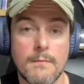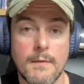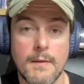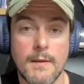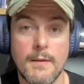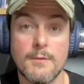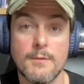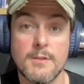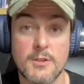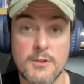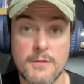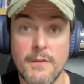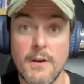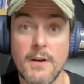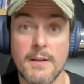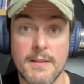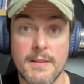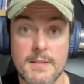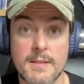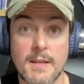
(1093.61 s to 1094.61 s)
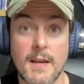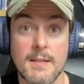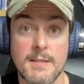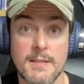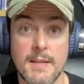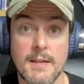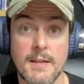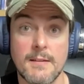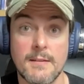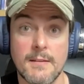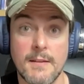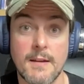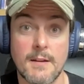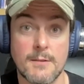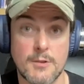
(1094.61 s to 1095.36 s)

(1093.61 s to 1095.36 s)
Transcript: was just fucking disgusting. Like